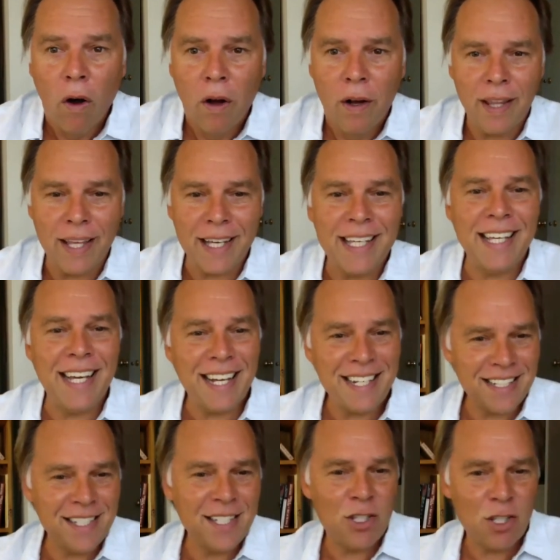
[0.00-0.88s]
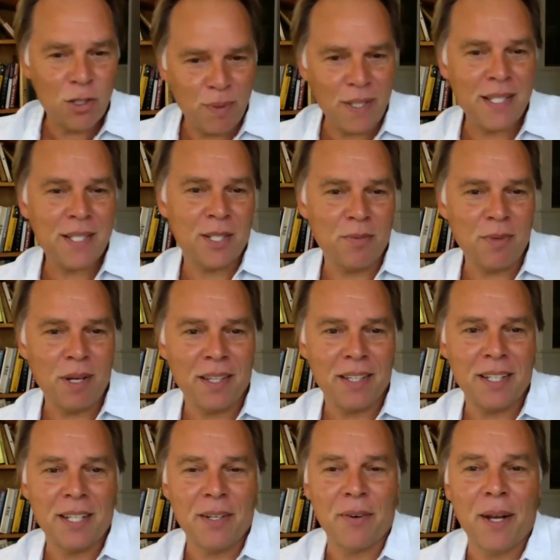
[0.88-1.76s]
Like, he actually speaks in
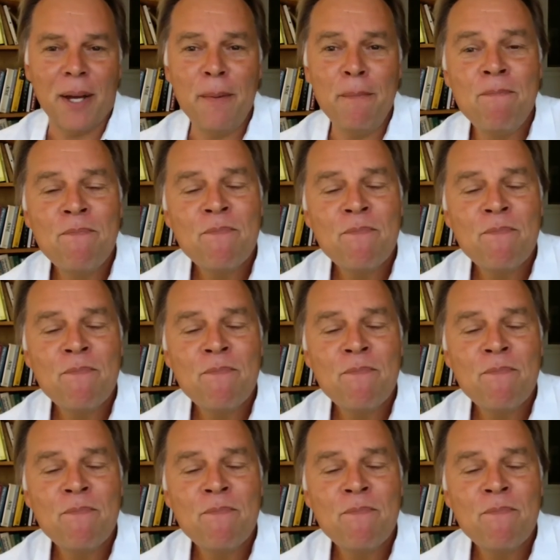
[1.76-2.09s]
melody, right?